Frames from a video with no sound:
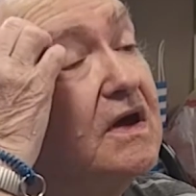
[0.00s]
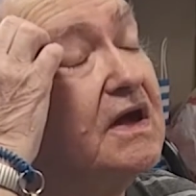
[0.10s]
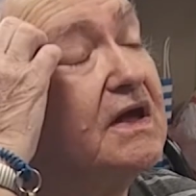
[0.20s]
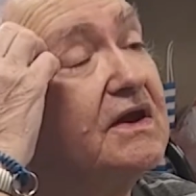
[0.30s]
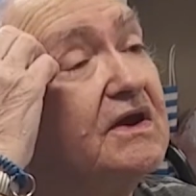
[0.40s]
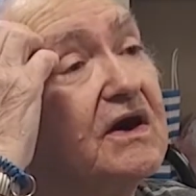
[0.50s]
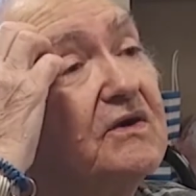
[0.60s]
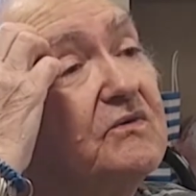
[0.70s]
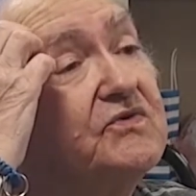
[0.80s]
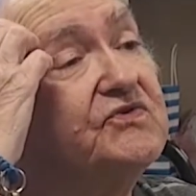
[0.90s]
And I
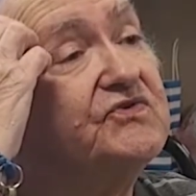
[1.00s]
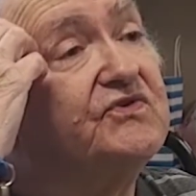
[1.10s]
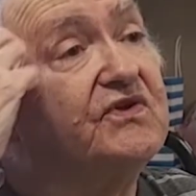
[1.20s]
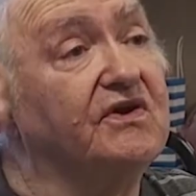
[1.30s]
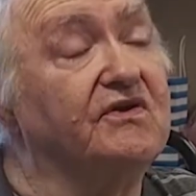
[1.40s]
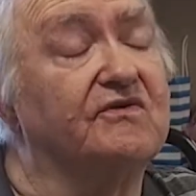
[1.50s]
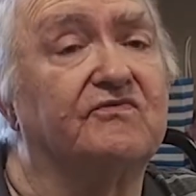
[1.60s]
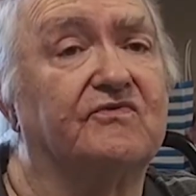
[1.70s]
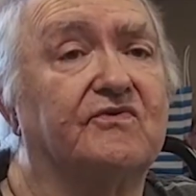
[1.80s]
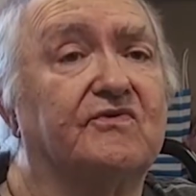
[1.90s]
was there
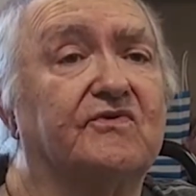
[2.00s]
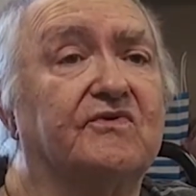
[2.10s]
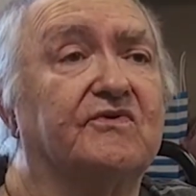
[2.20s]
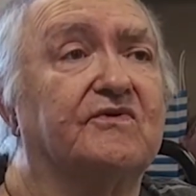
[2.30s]
for